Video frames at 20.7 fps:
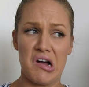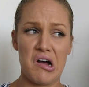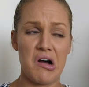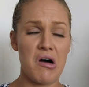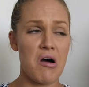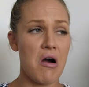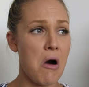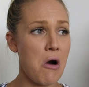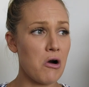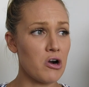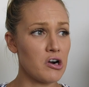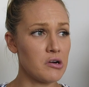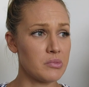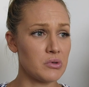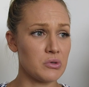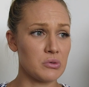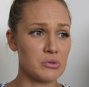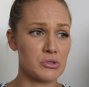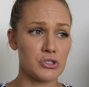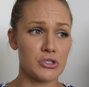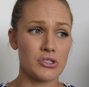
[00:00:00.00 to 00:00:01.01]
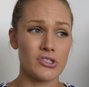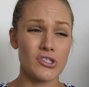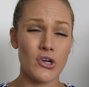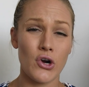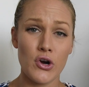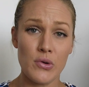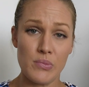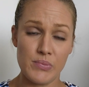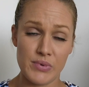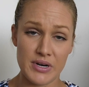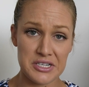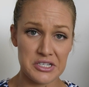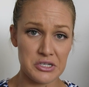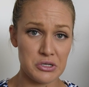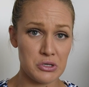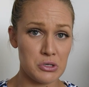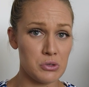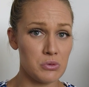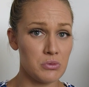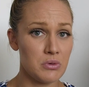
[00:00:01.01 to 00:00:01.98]
horrible, so
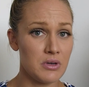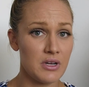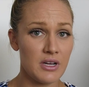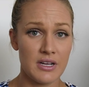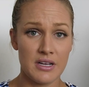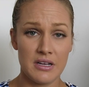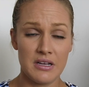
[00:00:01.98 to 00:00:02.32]
brittle.